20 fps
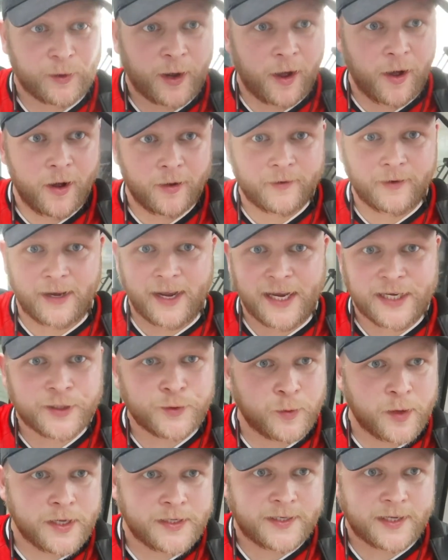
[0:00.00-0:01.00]
we hurtle
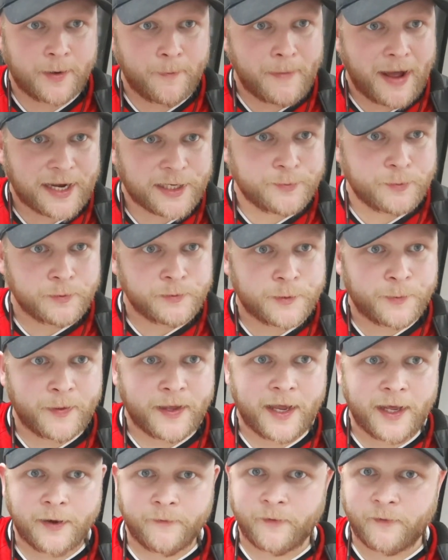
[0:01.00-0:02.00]
eastwards at a maximum
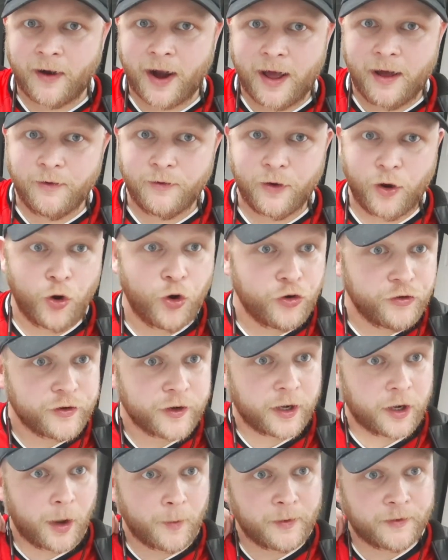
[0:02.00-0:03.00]
speed of around
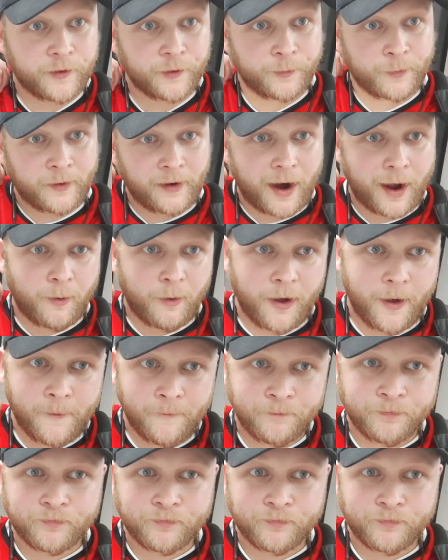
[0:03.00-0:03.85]
100 kilometers per hour,